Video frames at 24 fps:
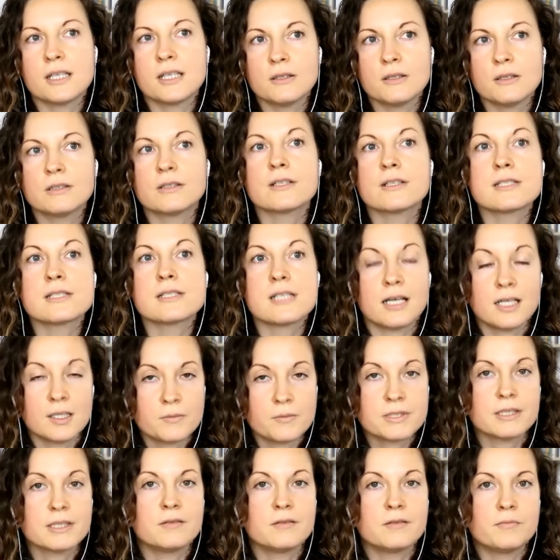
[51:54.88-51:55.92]
particular
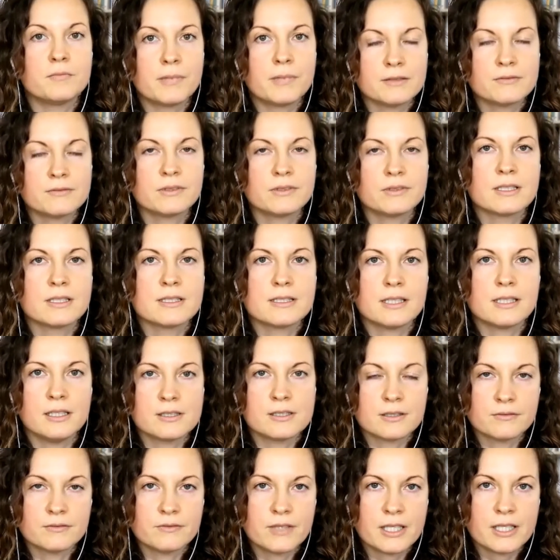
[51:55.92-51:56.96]
types of mindfulness
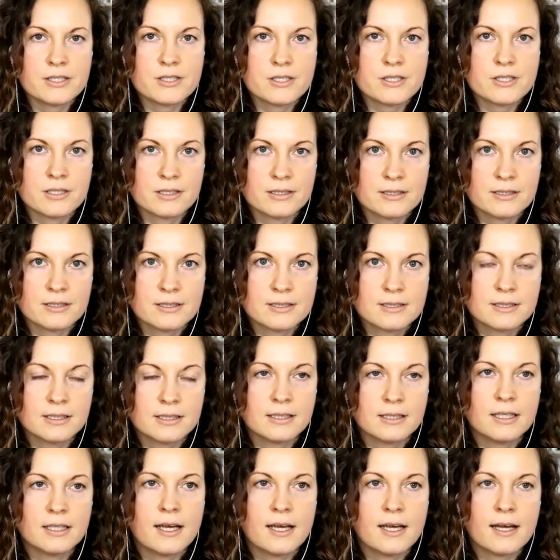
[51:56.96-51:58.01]

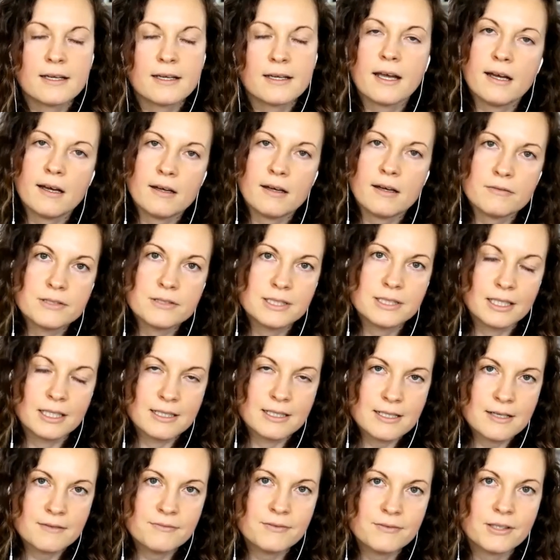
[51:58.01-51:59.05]
interventions can have
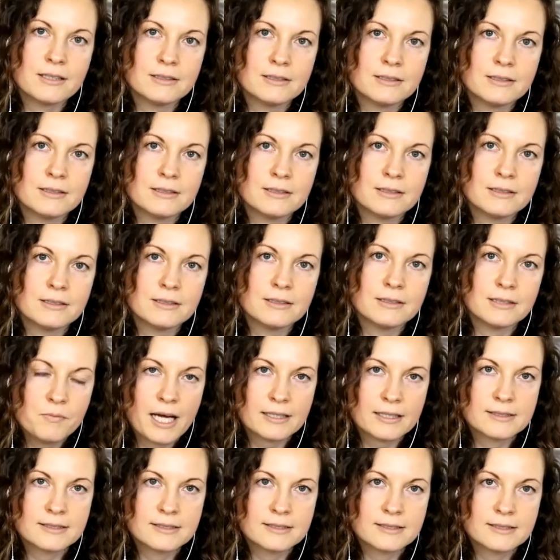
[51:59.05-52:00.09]
significant
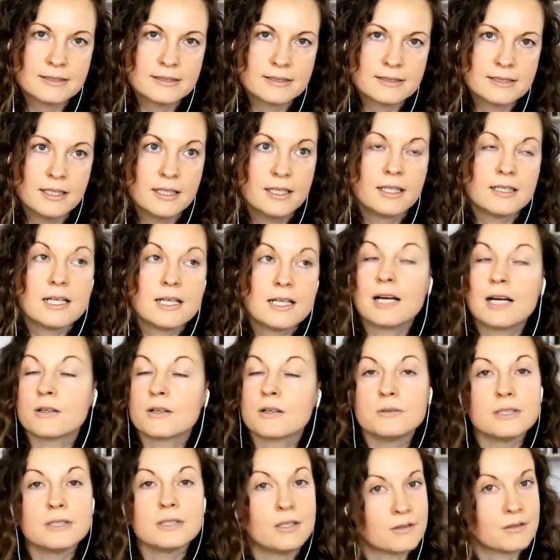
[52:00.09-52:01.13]
impact
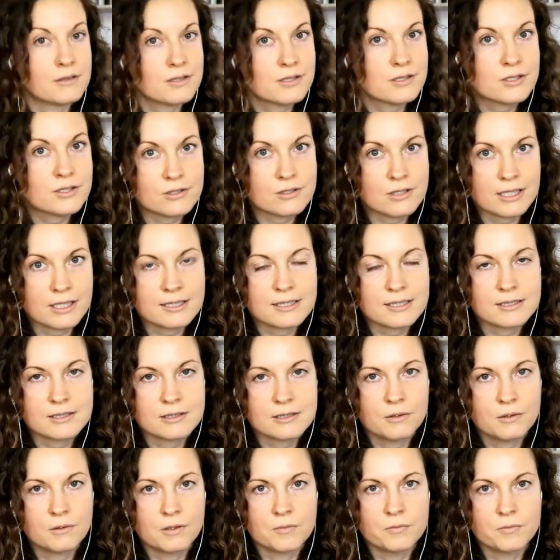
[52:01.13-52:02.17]
not only on
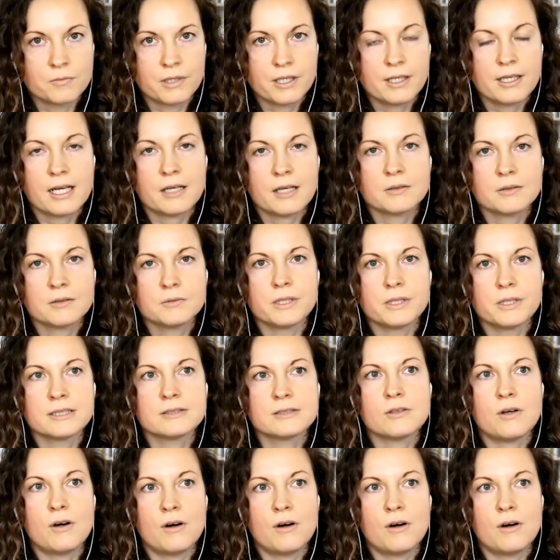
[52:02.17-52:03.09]
stress or burnout,